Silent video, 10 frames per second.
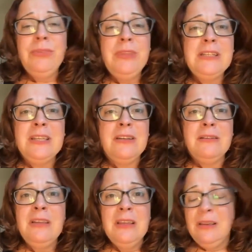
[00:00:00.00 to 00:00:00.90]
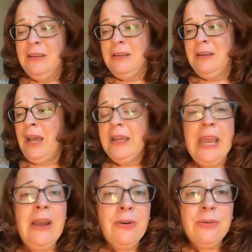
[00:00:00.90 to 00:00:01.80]
only to
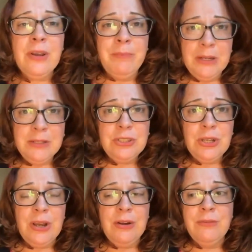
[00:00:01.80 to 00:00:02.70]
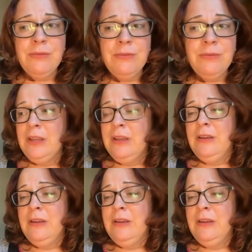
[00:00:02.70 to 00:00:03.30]
cut out a bunch of